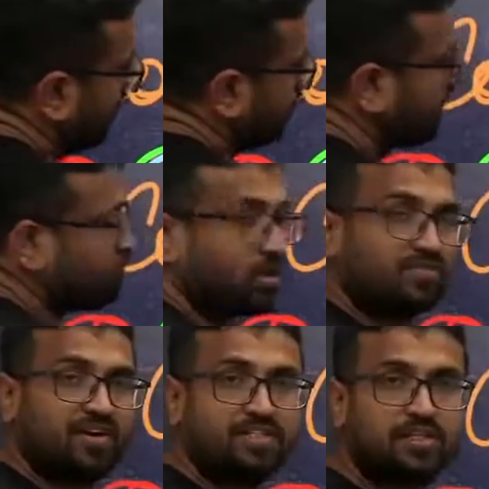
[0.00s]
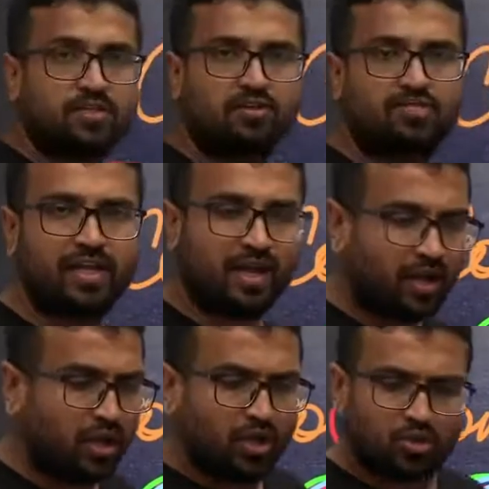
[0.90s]
that you are a bona fide citizen of
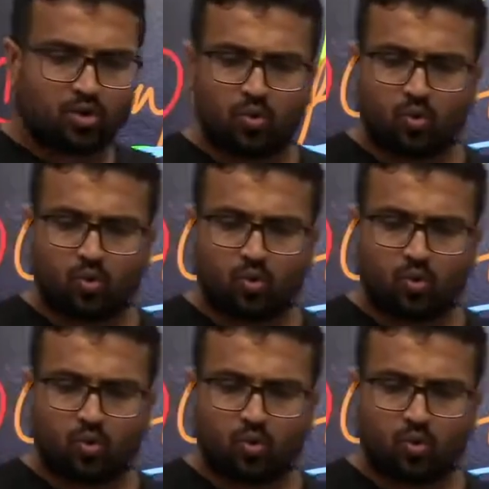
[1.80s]
India. You